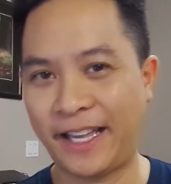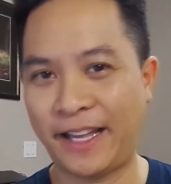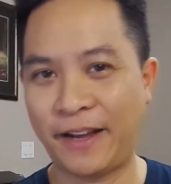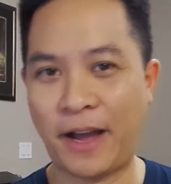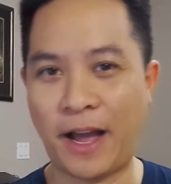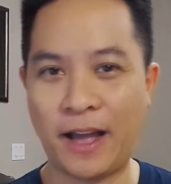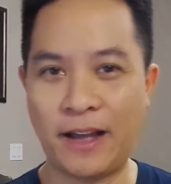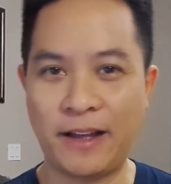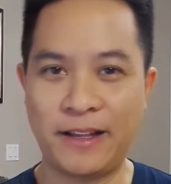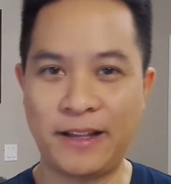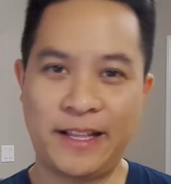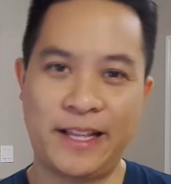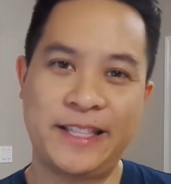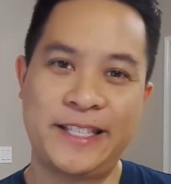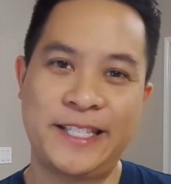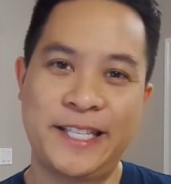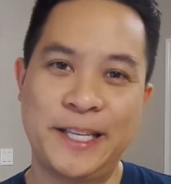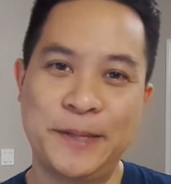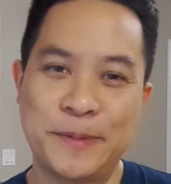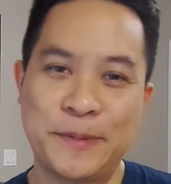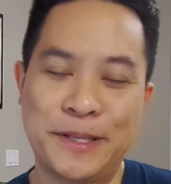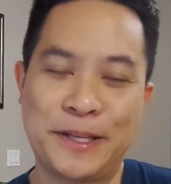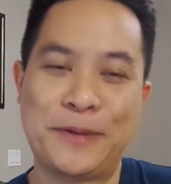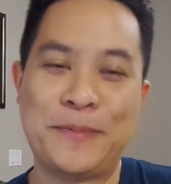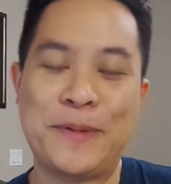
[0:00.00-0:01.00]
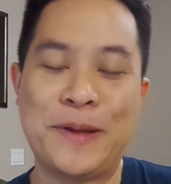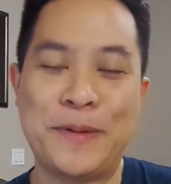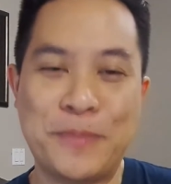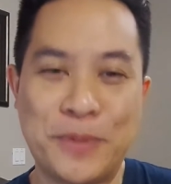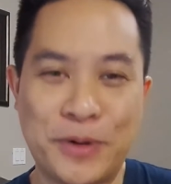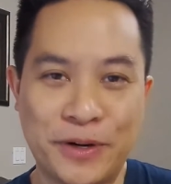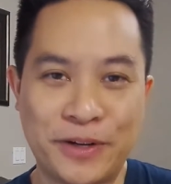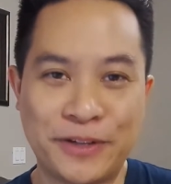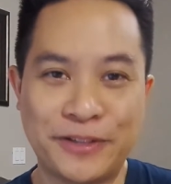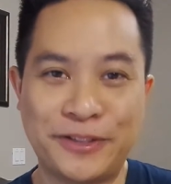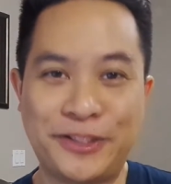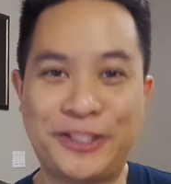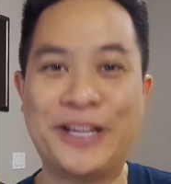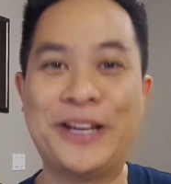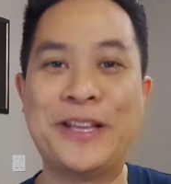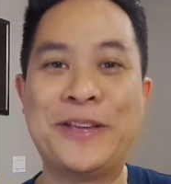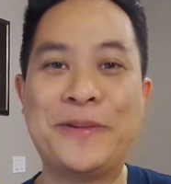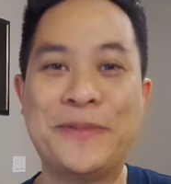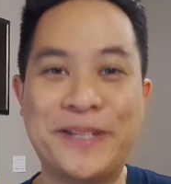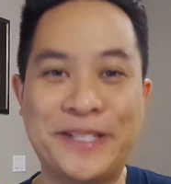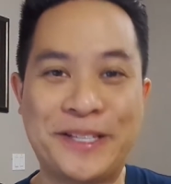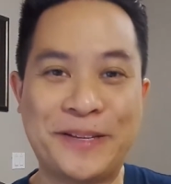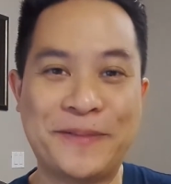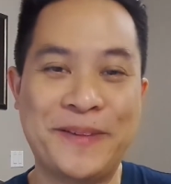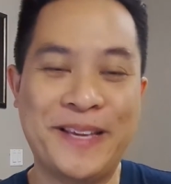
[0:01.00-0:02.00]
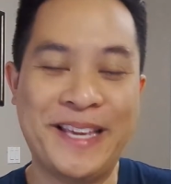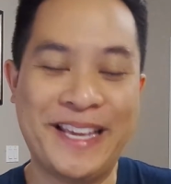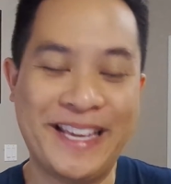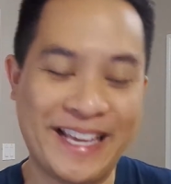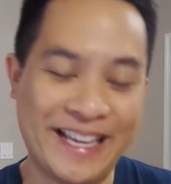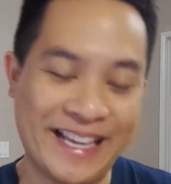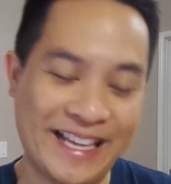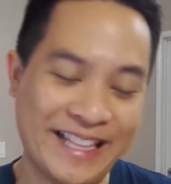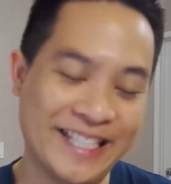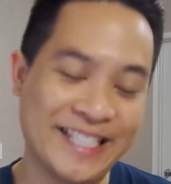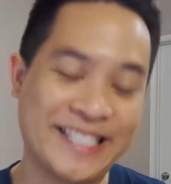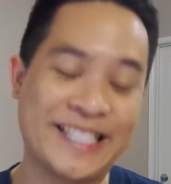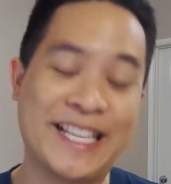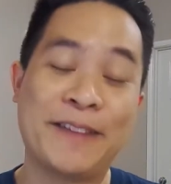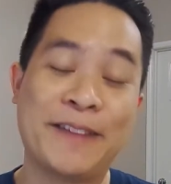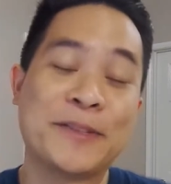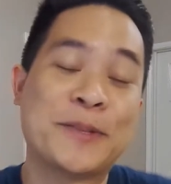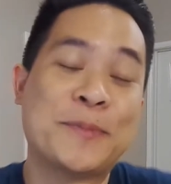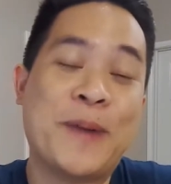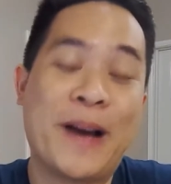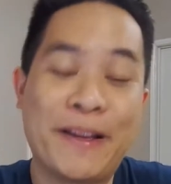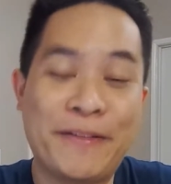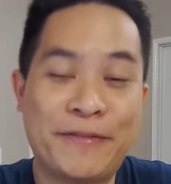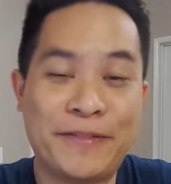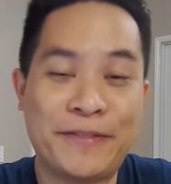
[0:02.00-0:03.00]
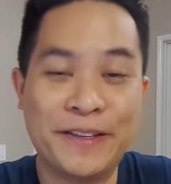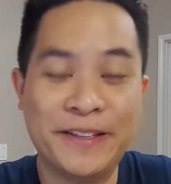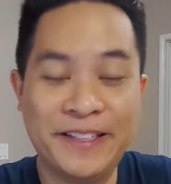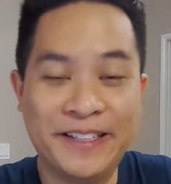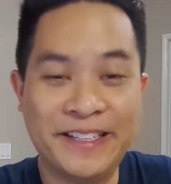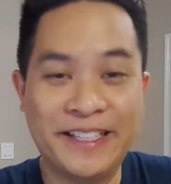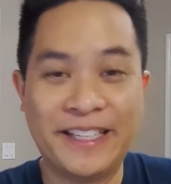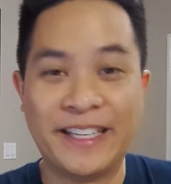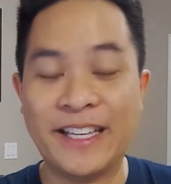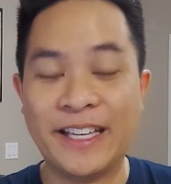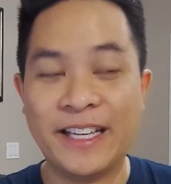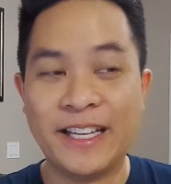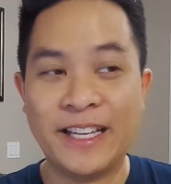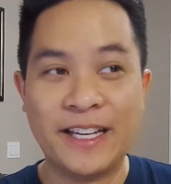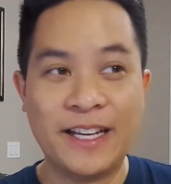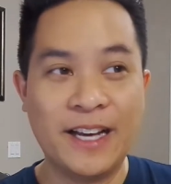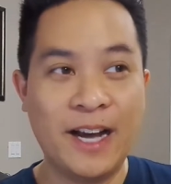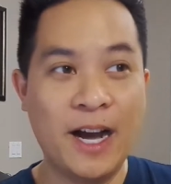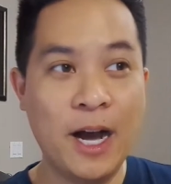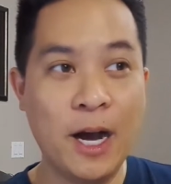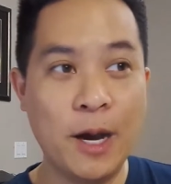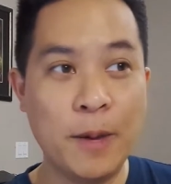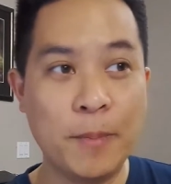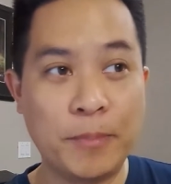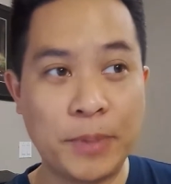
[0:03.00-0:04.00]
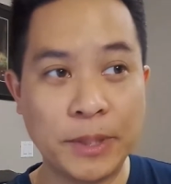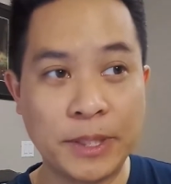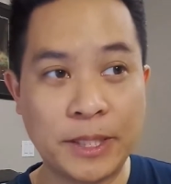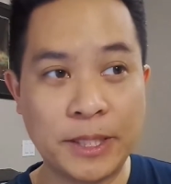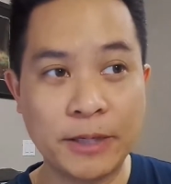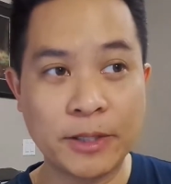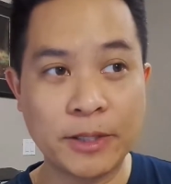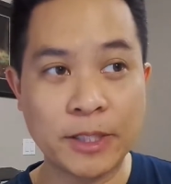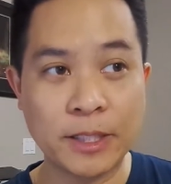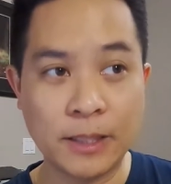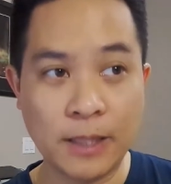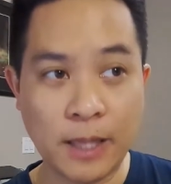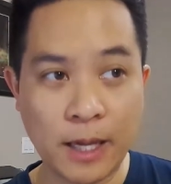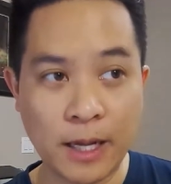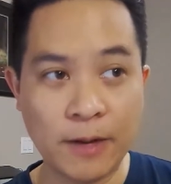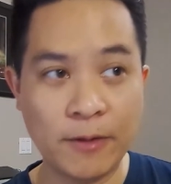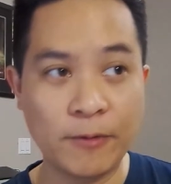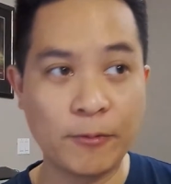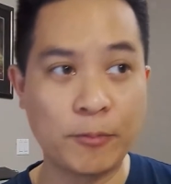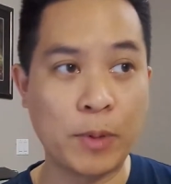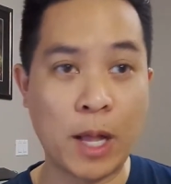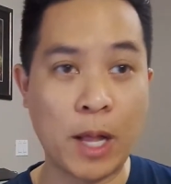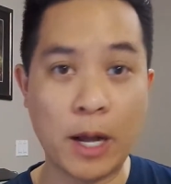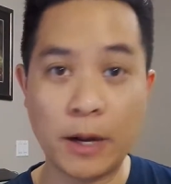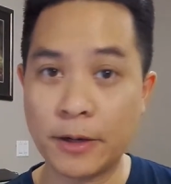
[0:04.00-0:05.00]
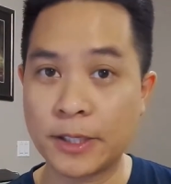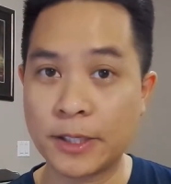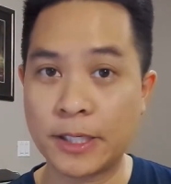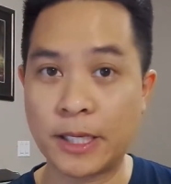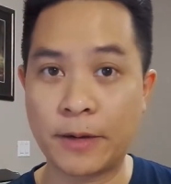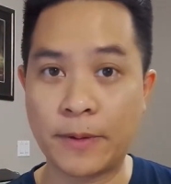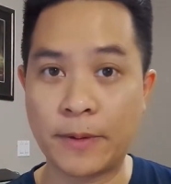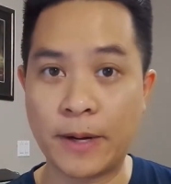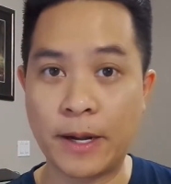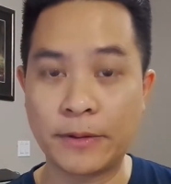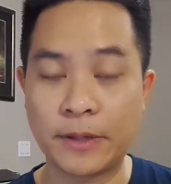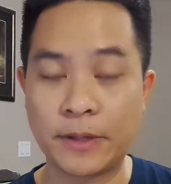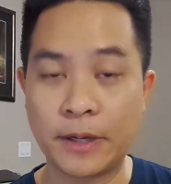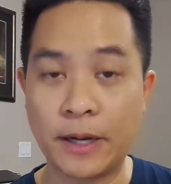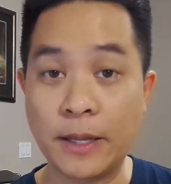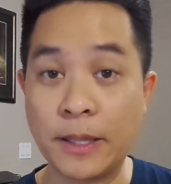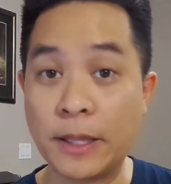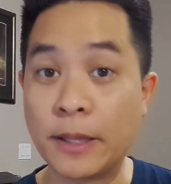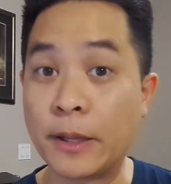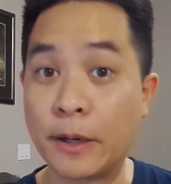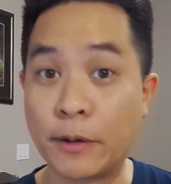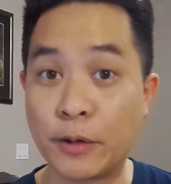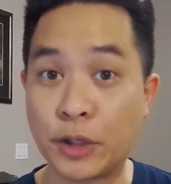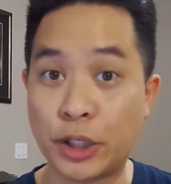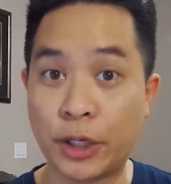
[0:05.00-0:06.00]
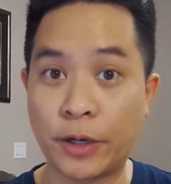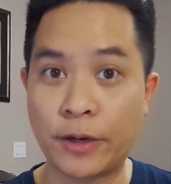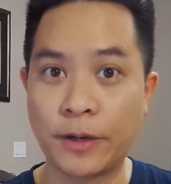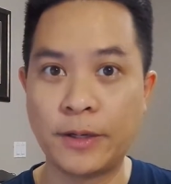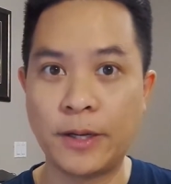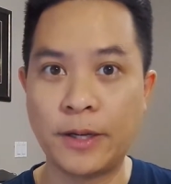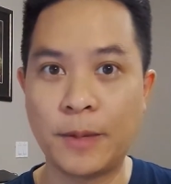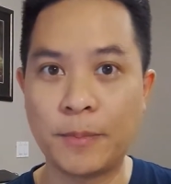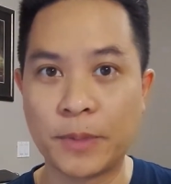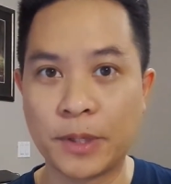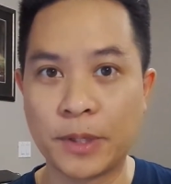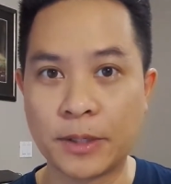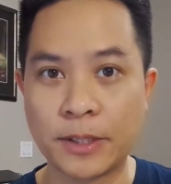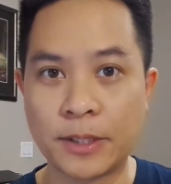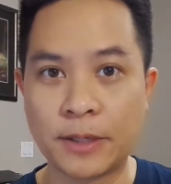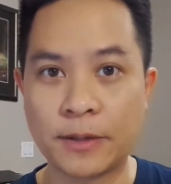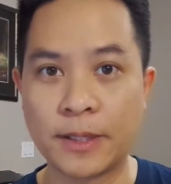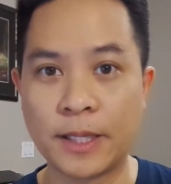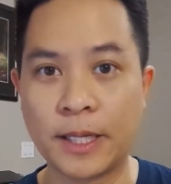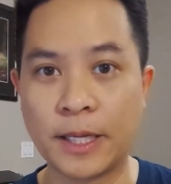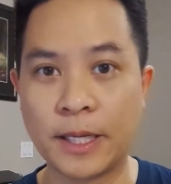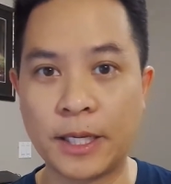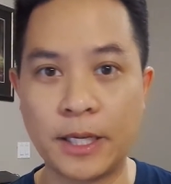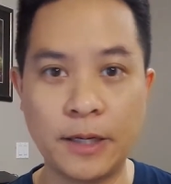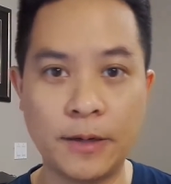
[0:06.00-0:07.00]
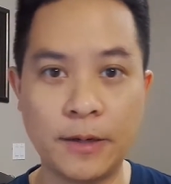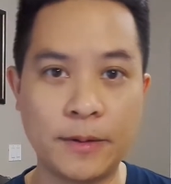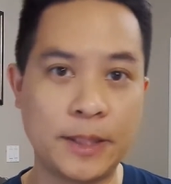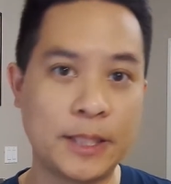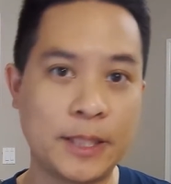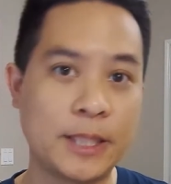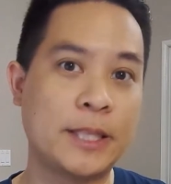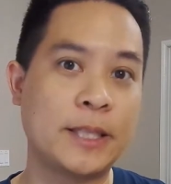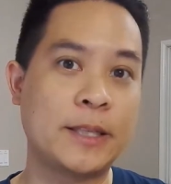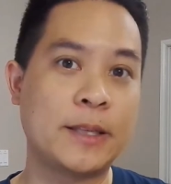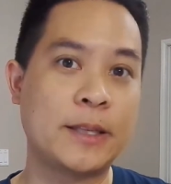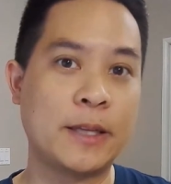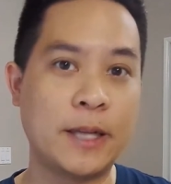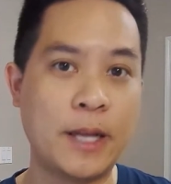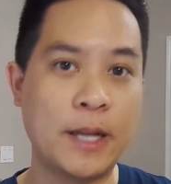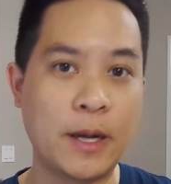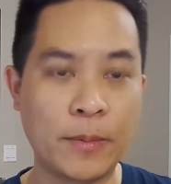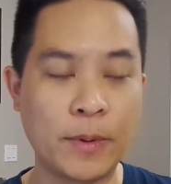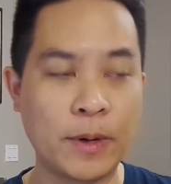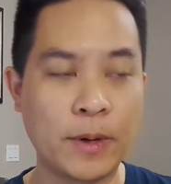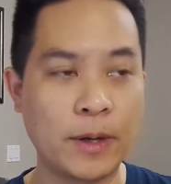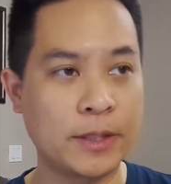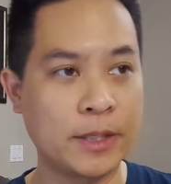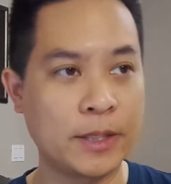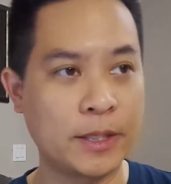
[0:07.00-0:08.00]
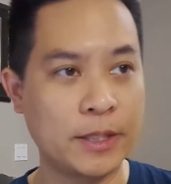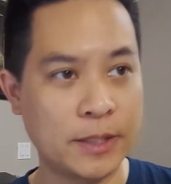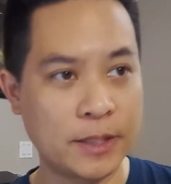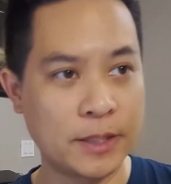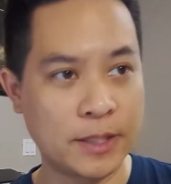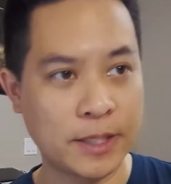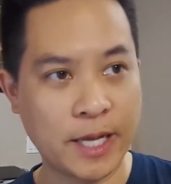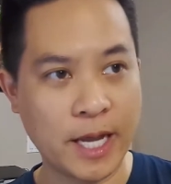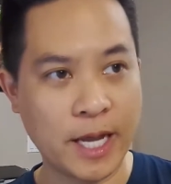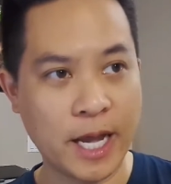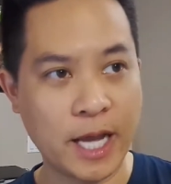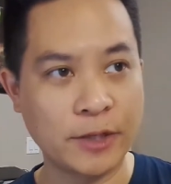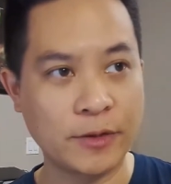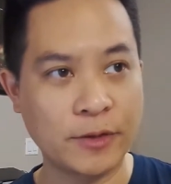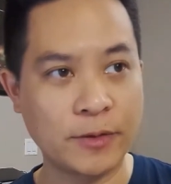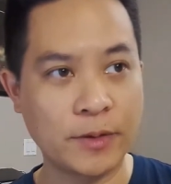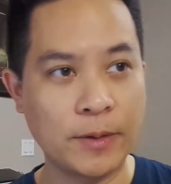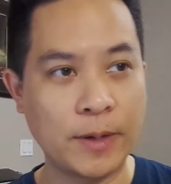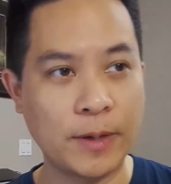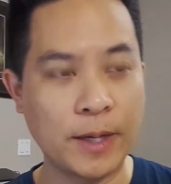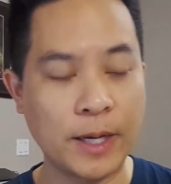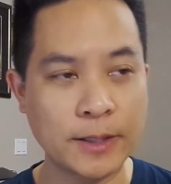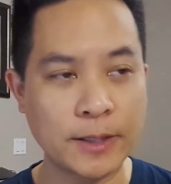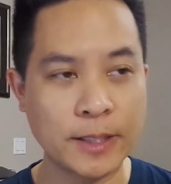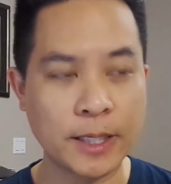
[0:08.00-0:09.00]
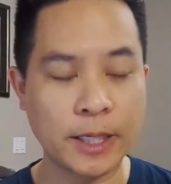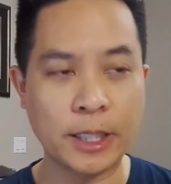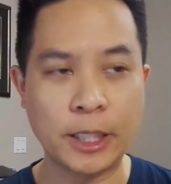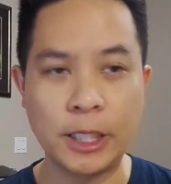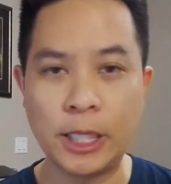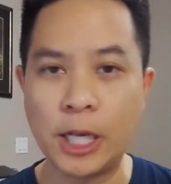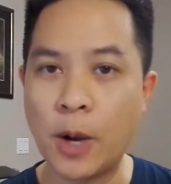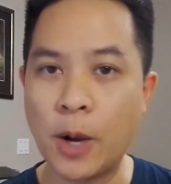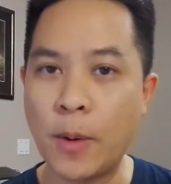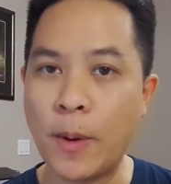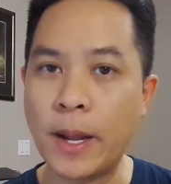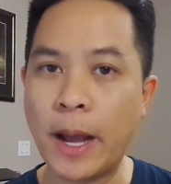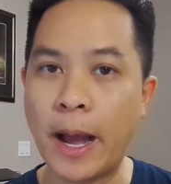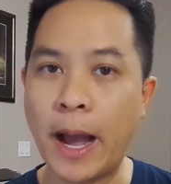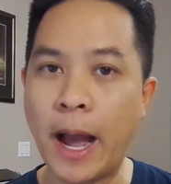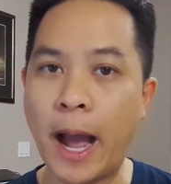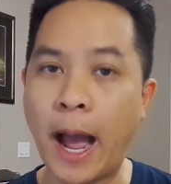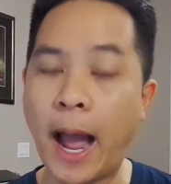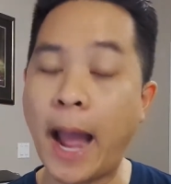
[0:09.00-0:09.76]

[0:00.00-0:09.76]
uh, it seems a little bit more genuine to me at least that was my feeling um, but there's a lot of bloggers that were out there, and then they were sharing numbers. They were like, you know, this is the net worth, this is the cash flow, and I was like, you know what?